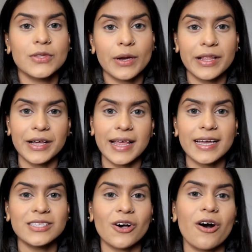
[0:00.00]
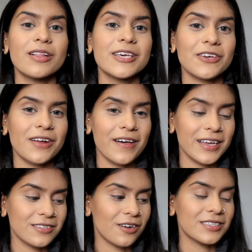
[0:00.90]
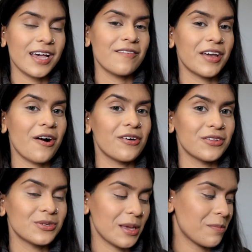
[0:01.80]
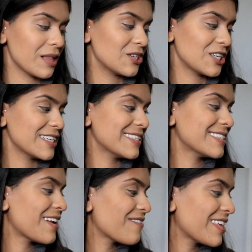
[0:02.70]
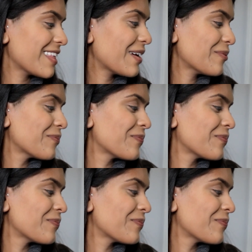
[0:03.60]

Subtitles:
Do I look like a doll? Like, you know how like dolls have like all those like blushes and everything?